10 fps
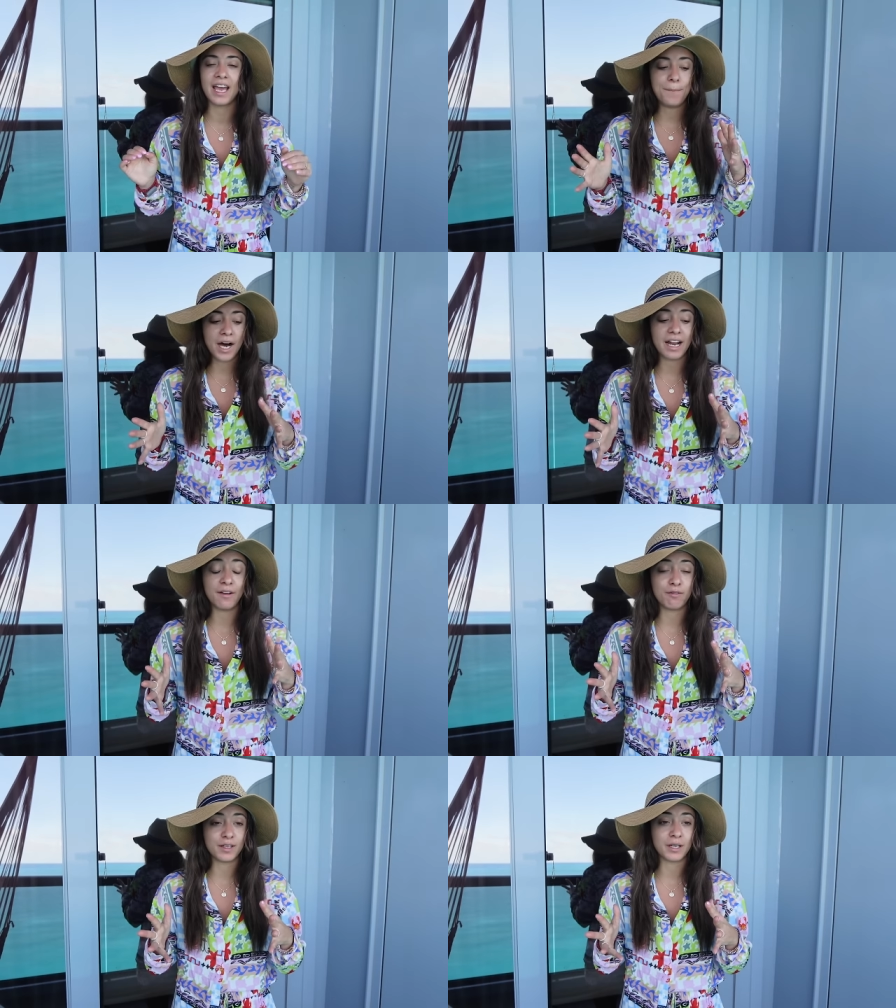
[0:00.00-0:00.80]
but I
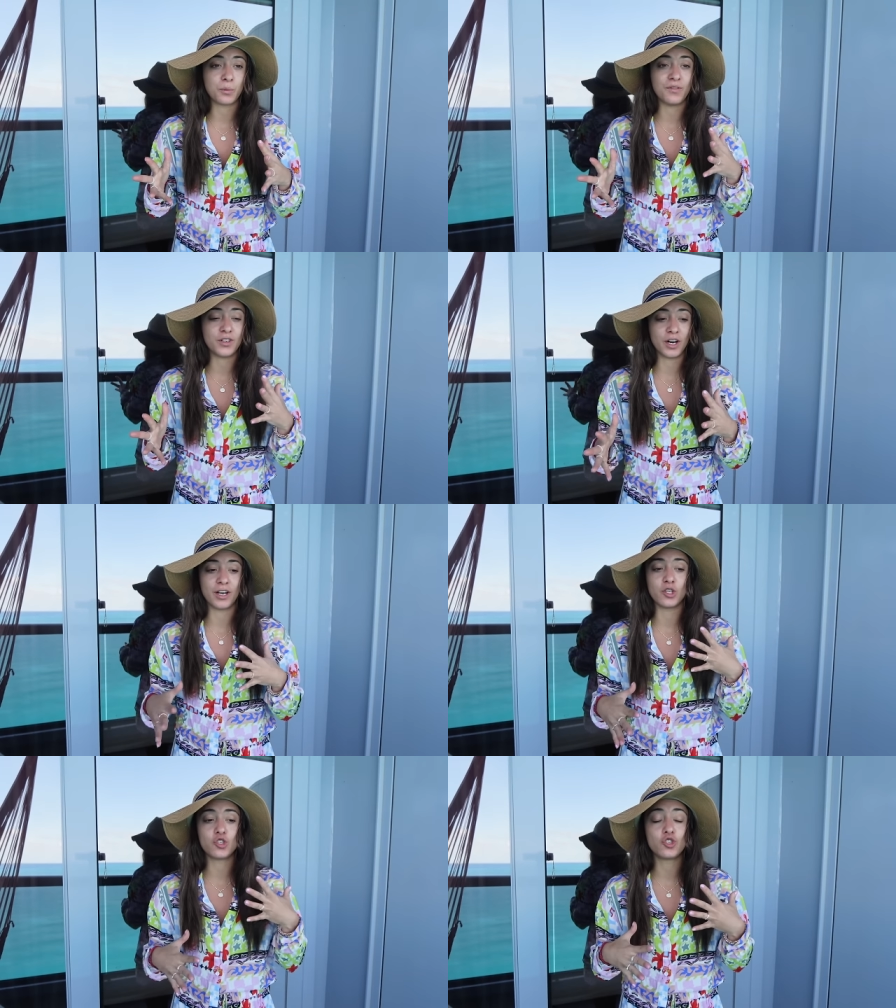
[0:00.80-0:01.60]
feel like we've
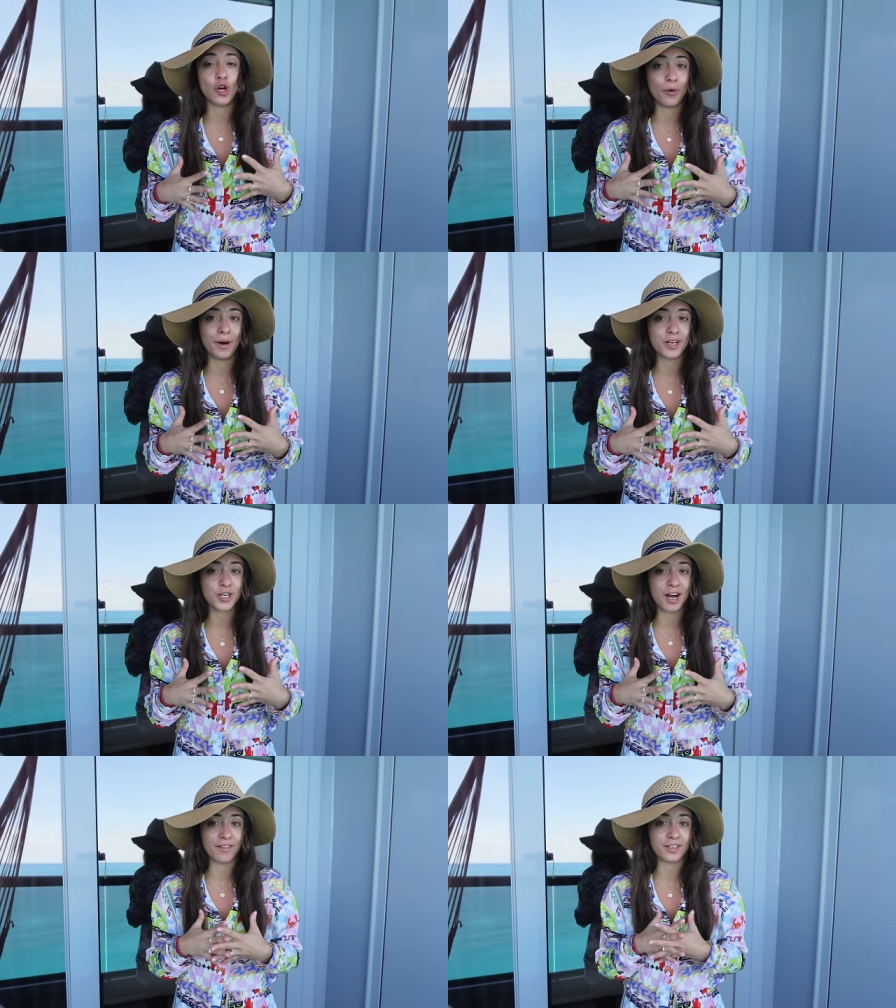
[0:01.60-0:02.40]
done so much
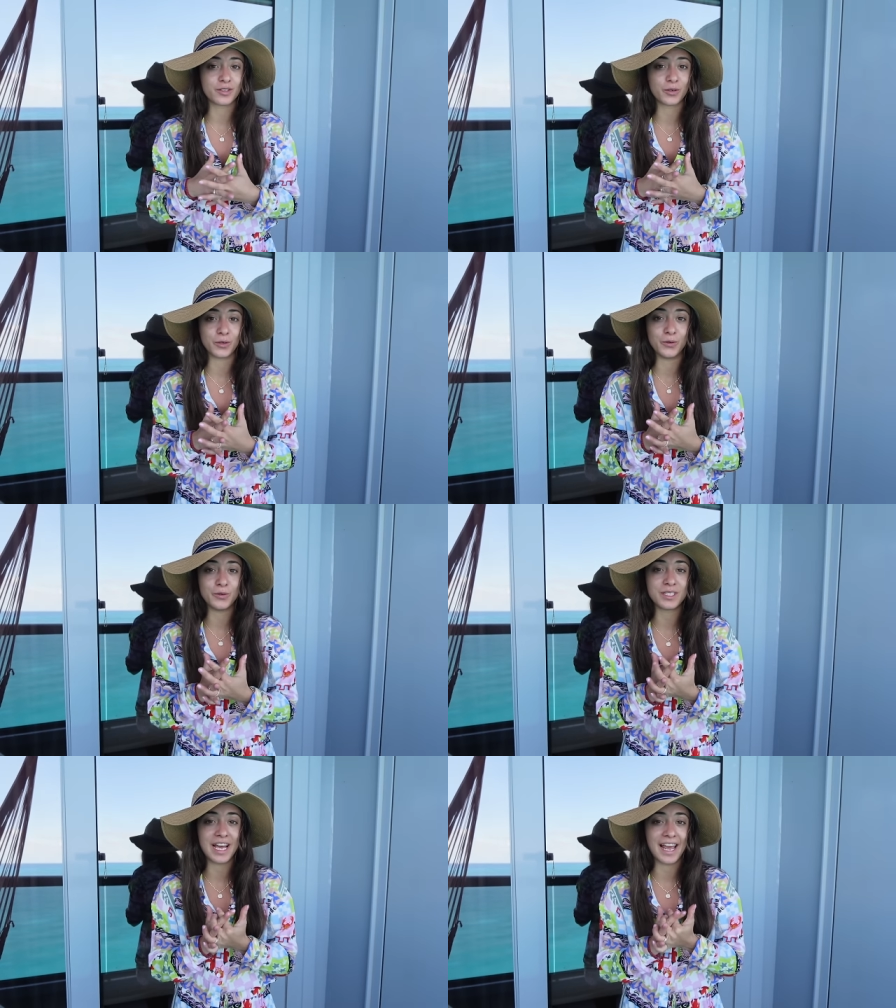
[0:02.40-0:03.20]
on this
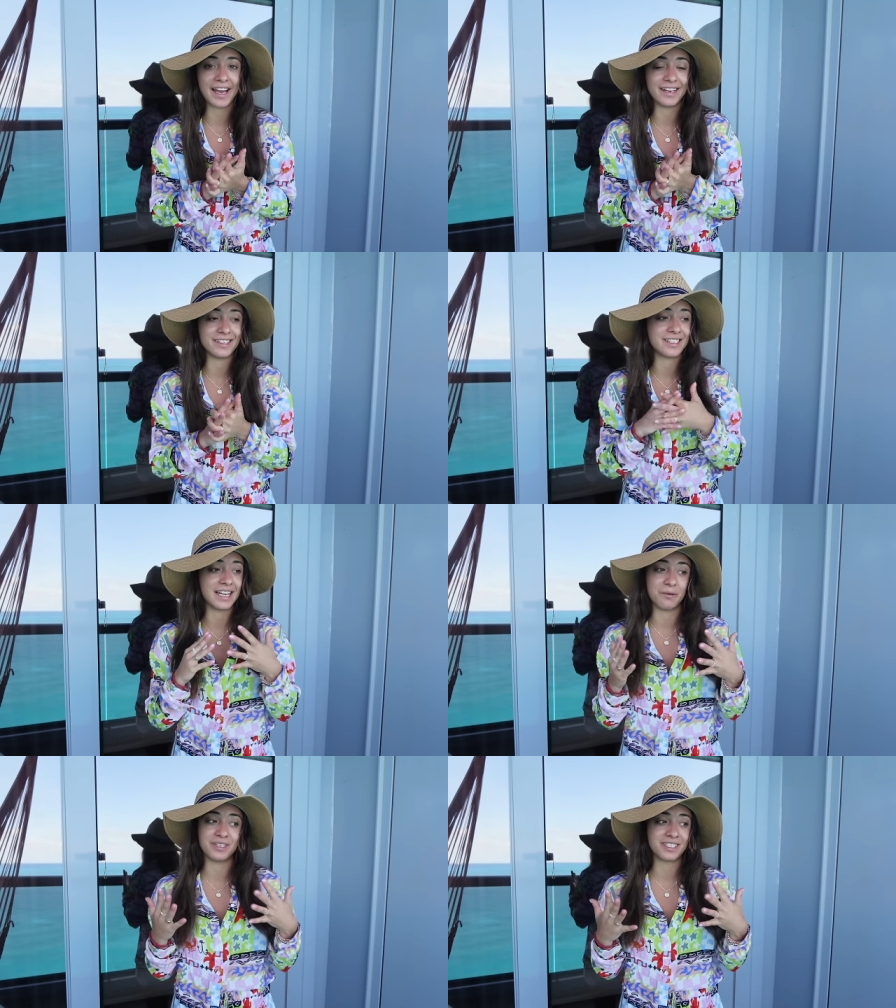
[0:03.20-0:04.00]
cruise and
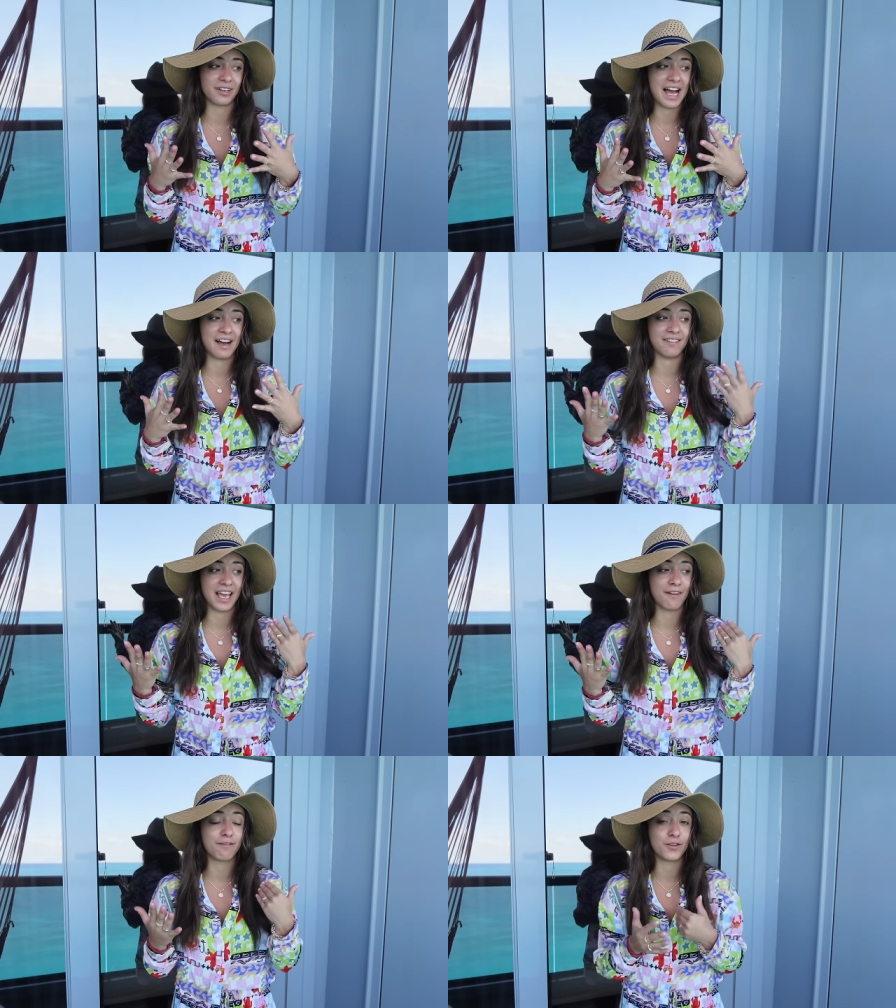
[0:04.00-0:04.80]
today we still have
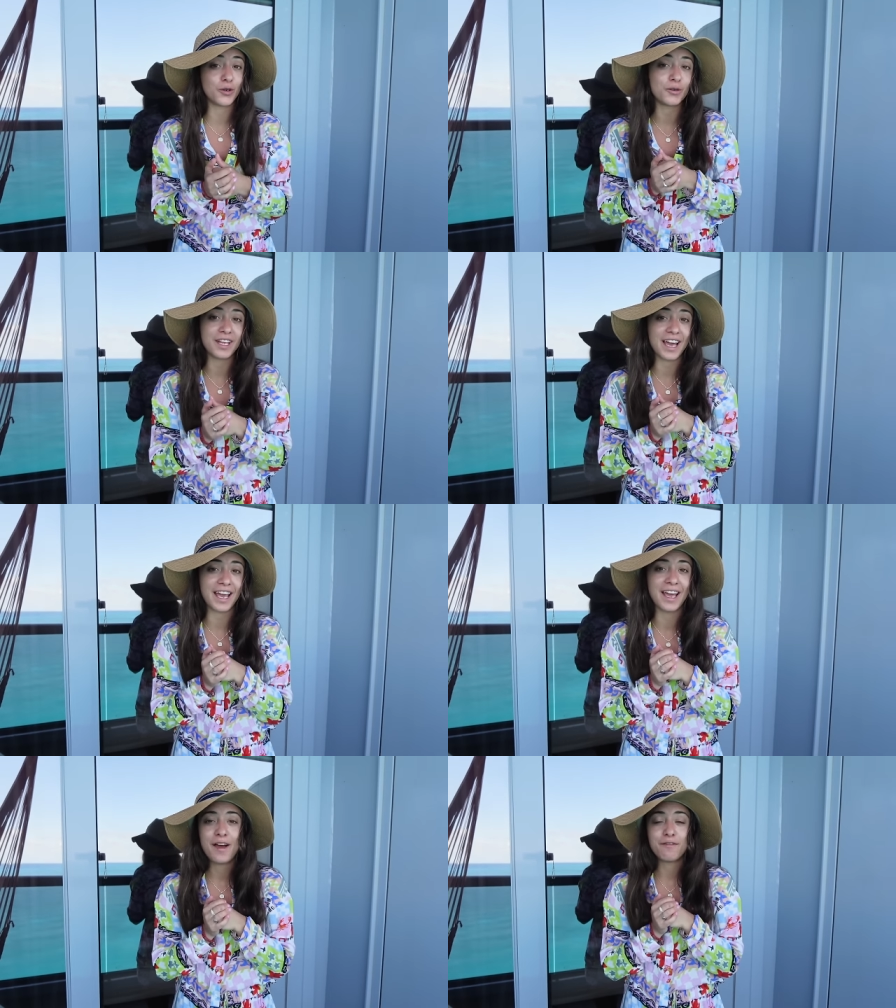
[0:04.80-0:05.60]
a full
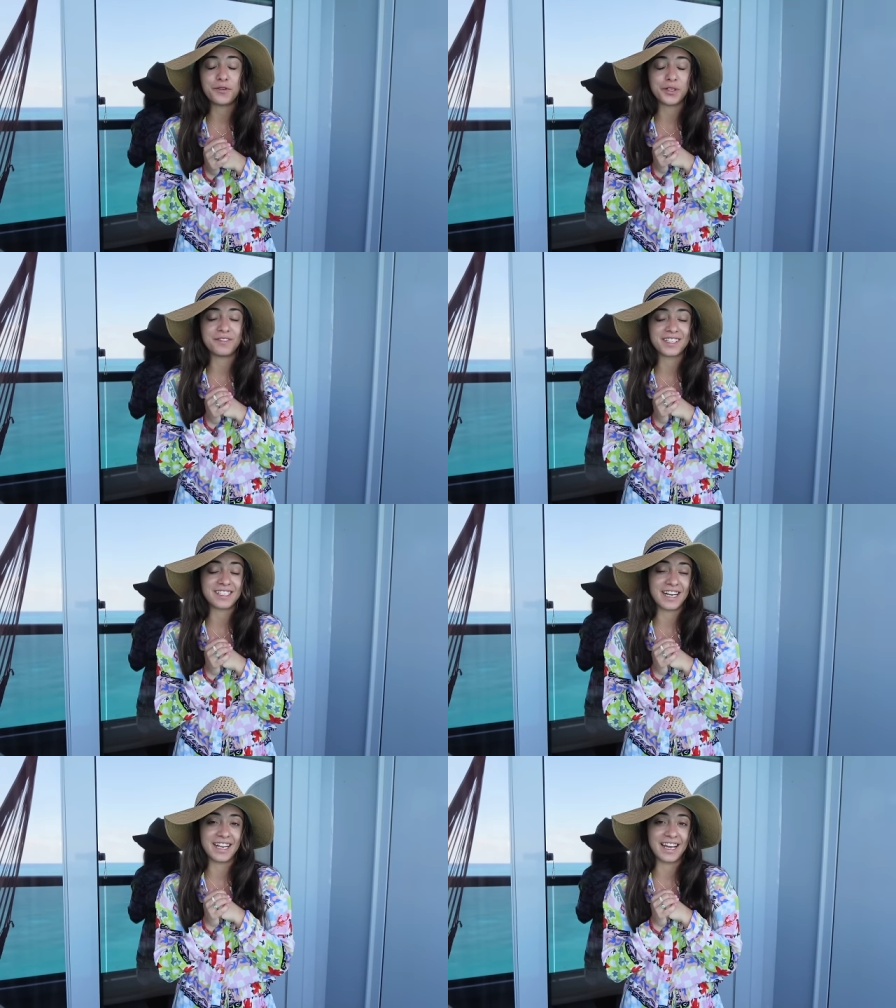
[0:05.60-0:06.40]
day full of
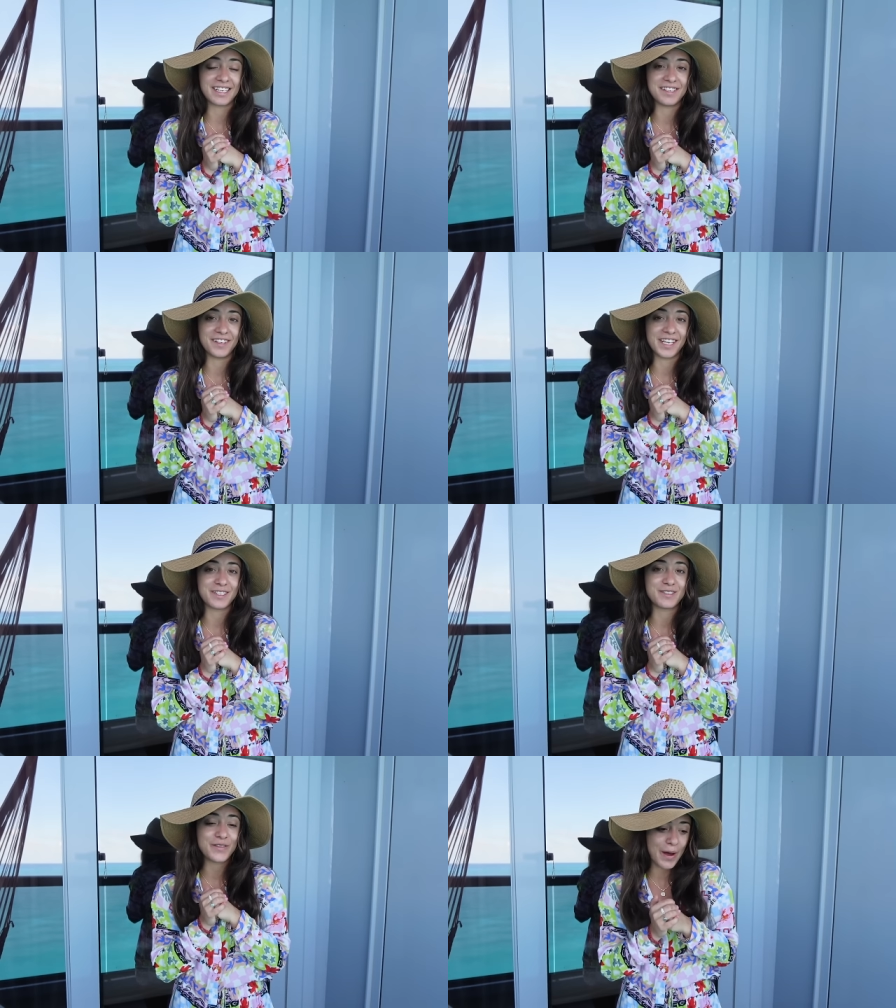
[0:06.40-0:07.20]
exciting
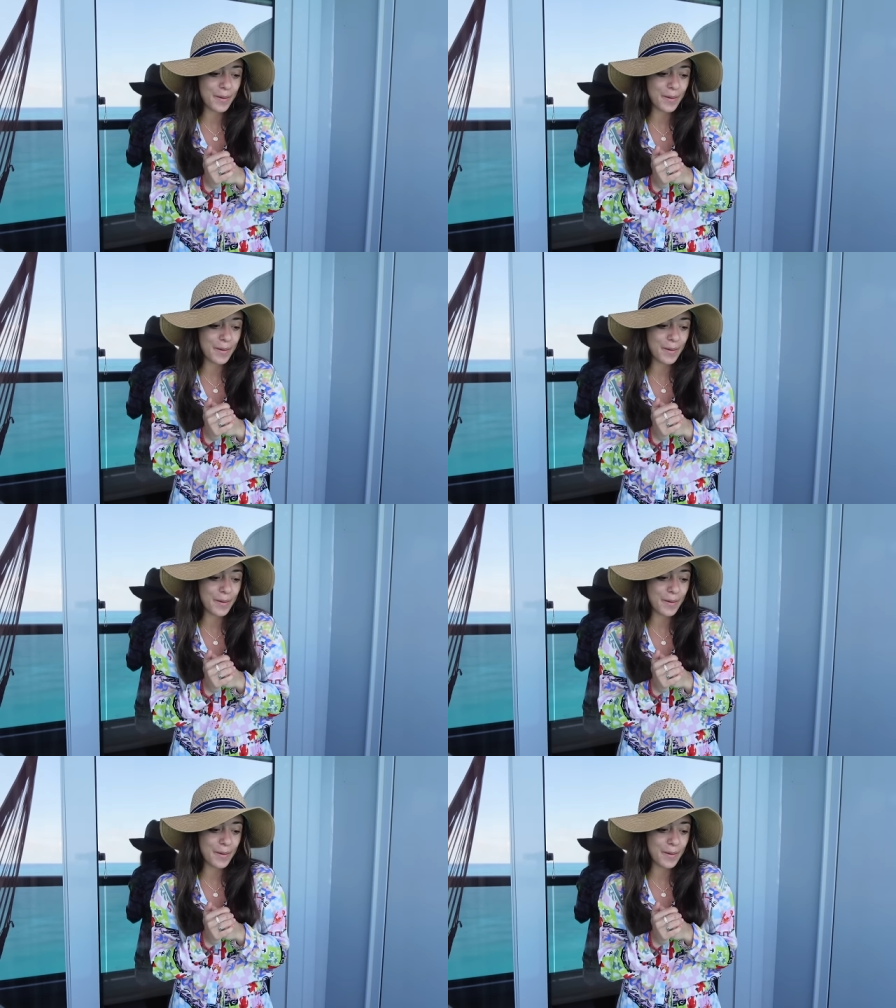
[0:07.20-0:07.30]
activities. So